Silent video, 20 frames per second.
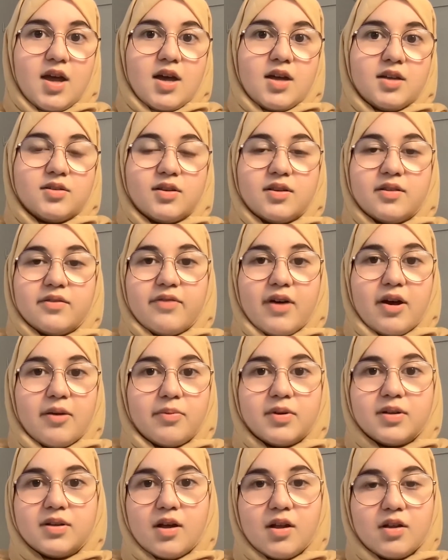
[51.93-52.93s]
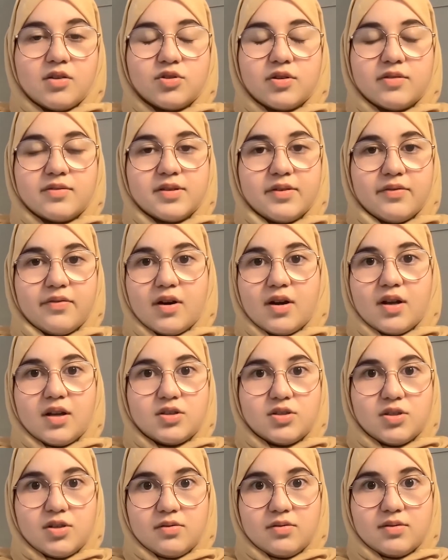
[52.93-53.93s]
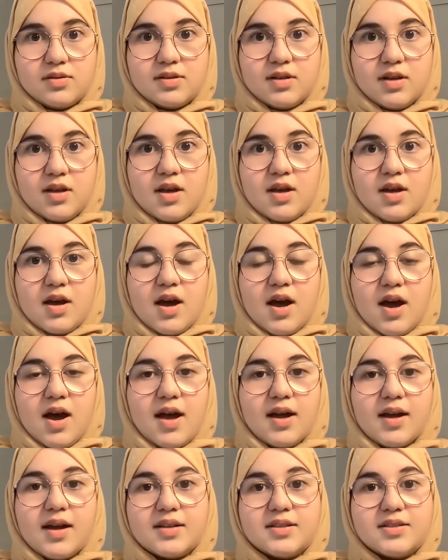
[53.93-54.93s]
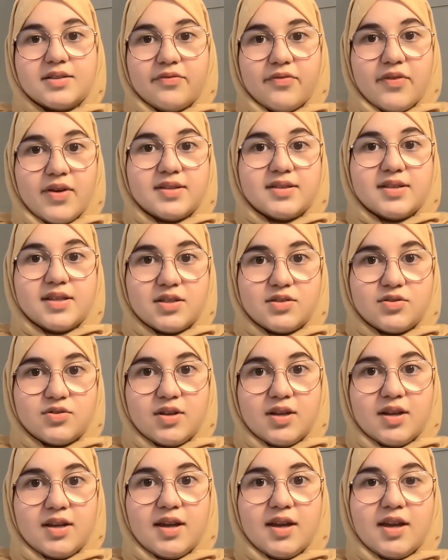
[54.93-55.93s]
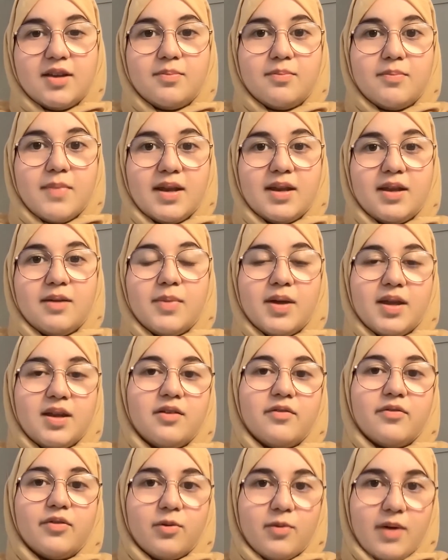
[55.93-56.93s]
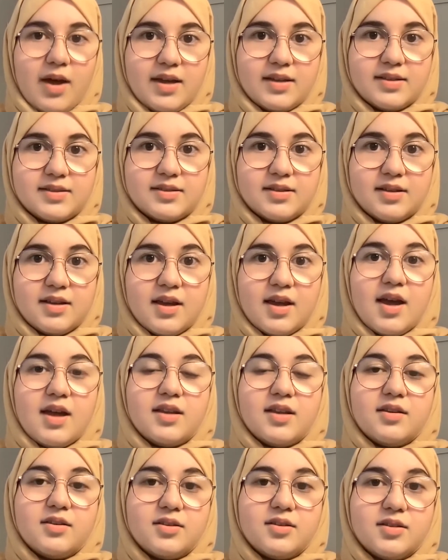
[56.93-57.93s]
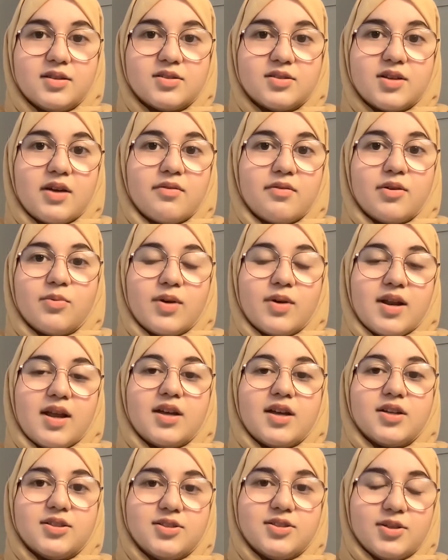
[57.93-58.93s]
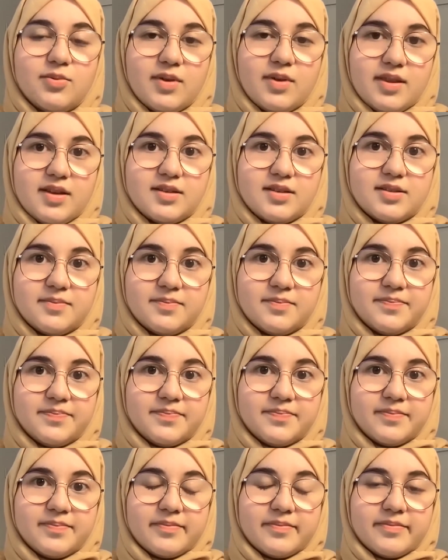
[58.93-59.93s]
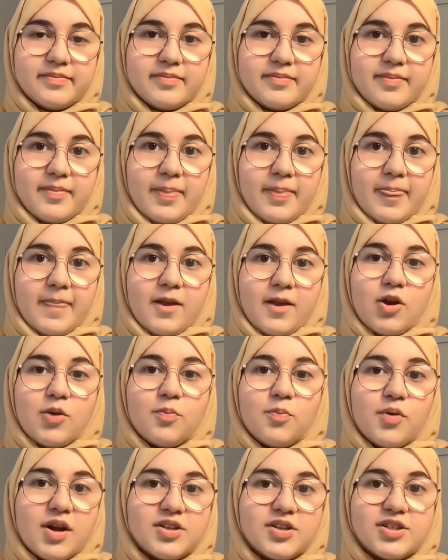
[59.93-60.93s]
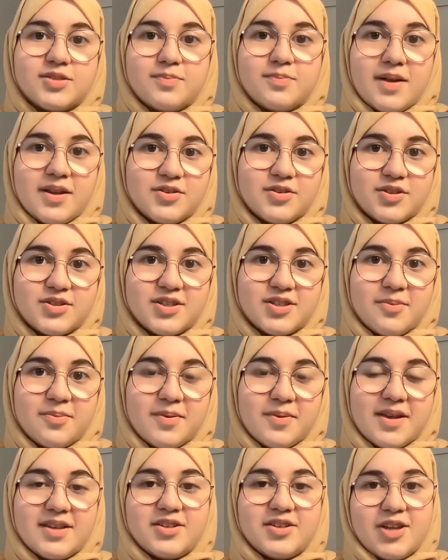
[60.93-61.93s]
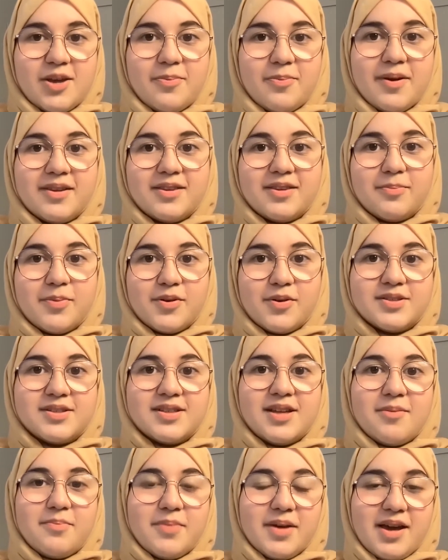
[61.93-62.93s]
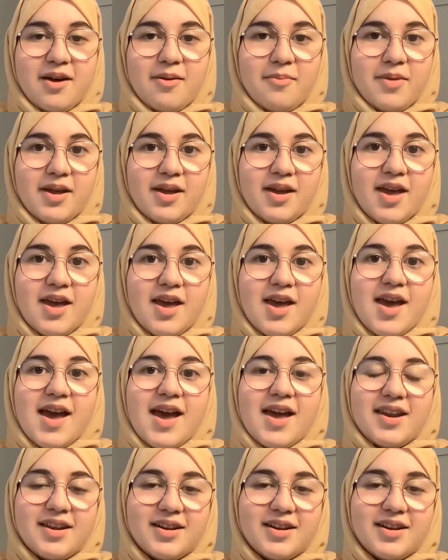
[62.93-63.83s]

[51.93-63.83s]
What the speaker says: to the vibrant culture of Sephardic Jews, I got to face history in many meaningful ways and discover what I could do with it. Her precious mentorship is shaping the person I'm becoming, and I